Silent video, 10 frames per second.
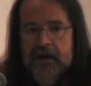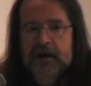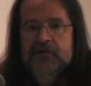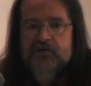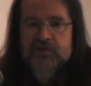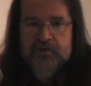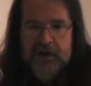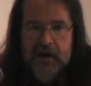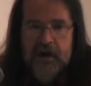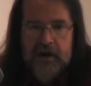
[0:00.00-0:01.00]
and too
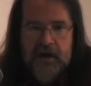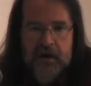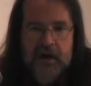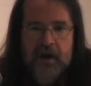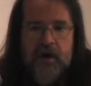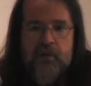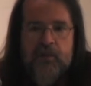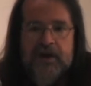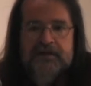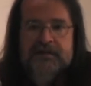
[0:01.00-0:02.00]
young.
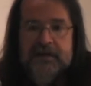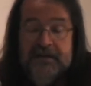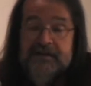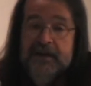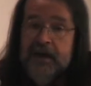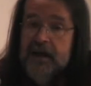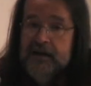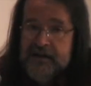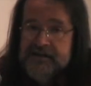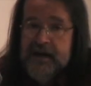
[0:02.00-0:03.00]
It's
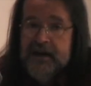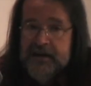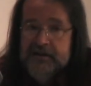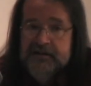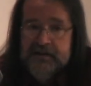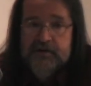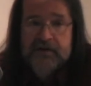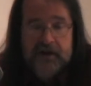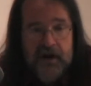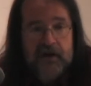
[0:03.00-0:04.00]
that
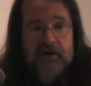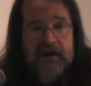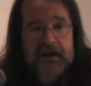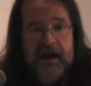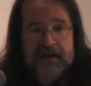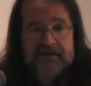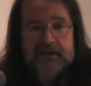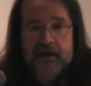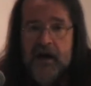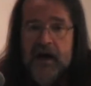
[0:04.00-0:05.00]
interior color. It has a
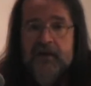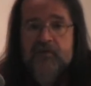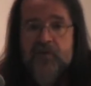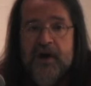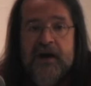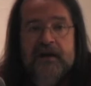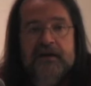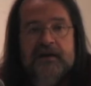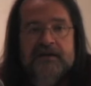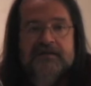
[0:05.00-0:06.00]
lot of
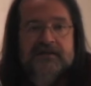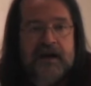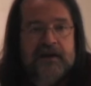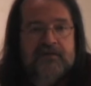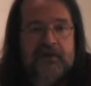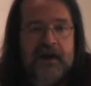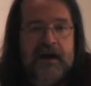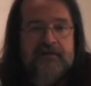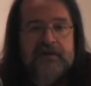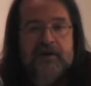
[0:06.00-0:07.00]
red inside of the
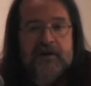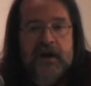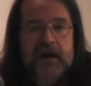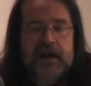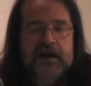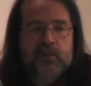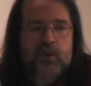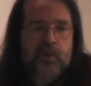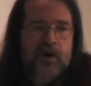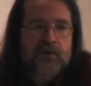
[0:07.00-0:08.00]
lavender. It
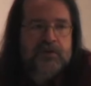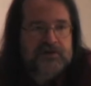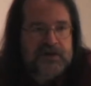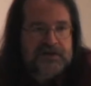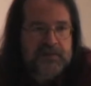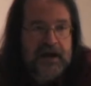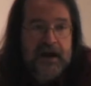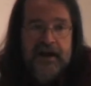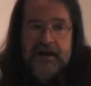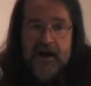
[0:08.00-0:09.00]
will work with just
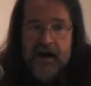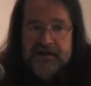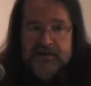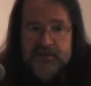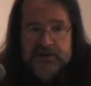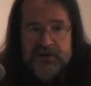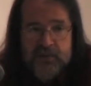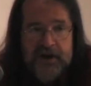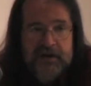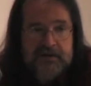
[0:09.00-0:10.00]
about any costume she
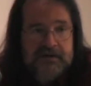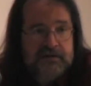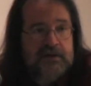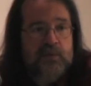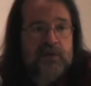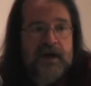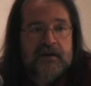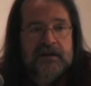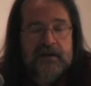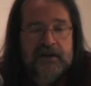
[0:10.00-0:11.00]
wears
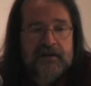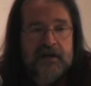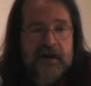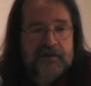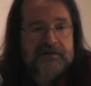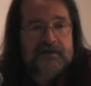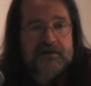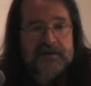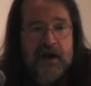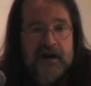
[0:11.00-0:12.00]
without killing the colors of
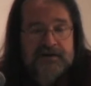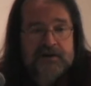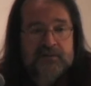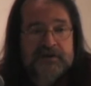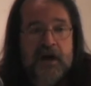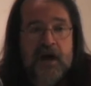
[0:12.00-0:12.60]
those costumes.